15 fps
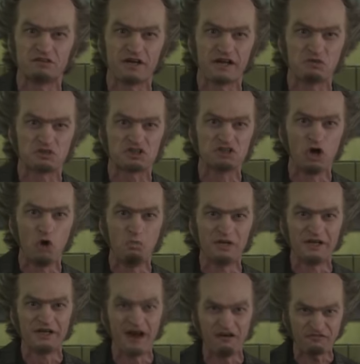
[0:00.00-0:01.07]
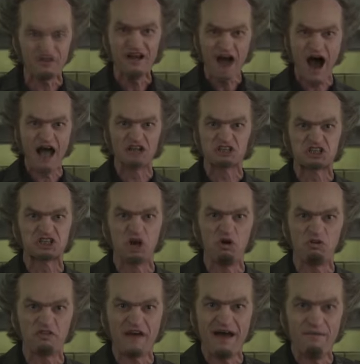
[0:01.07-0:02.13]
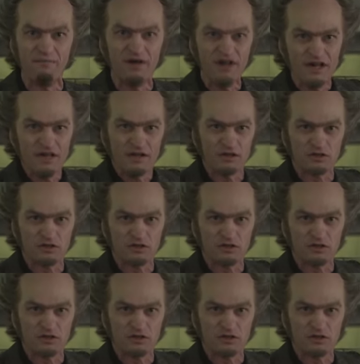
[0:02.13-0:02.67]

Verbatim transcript: and the mycelium are constantly described as a pair,